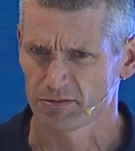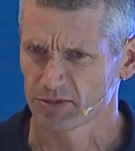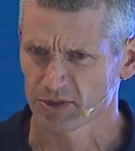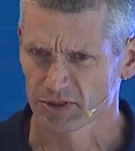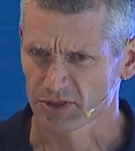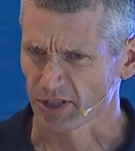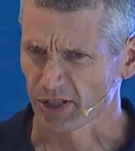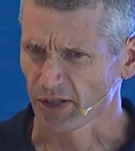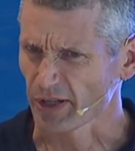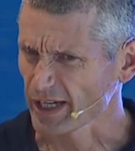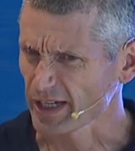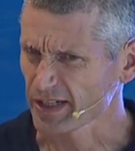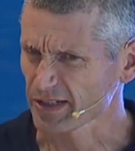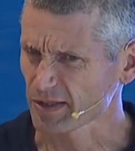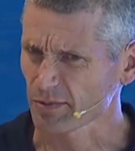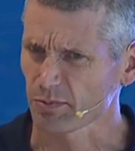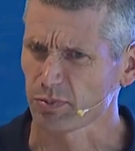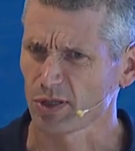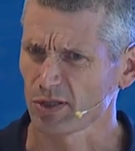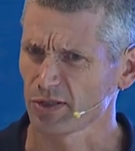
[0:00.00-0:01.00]
So, how does
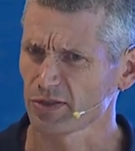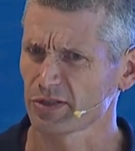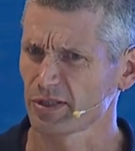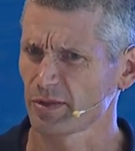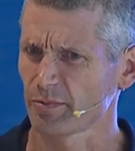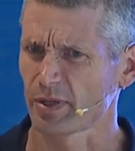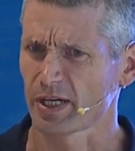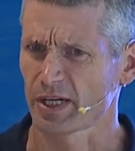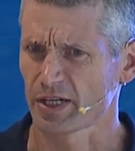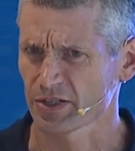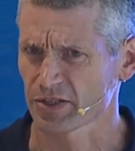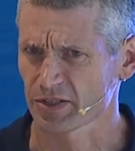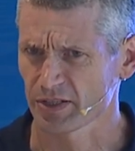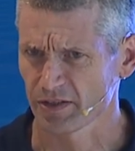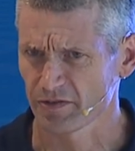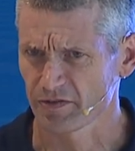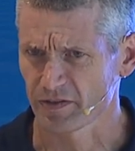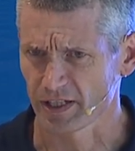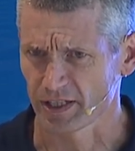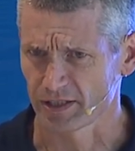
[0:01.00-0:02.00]
a policy
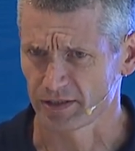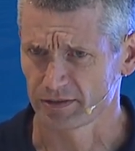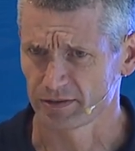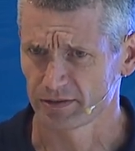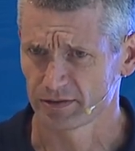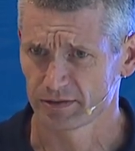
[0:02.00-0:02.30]
partially fail?